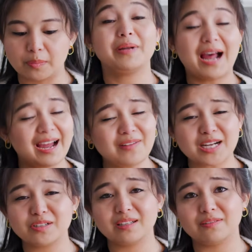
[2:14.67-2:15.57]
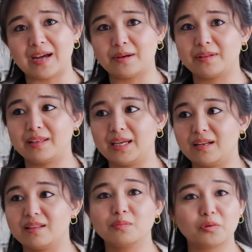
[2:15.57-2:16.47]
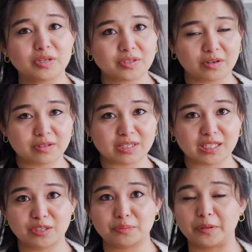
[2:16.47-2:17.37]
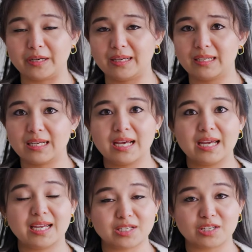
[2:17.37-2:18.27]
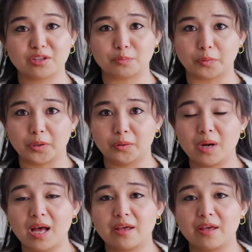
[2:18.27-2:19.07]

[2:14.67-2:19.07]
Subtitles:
but I've actually found that the more starter tea you put into the brew,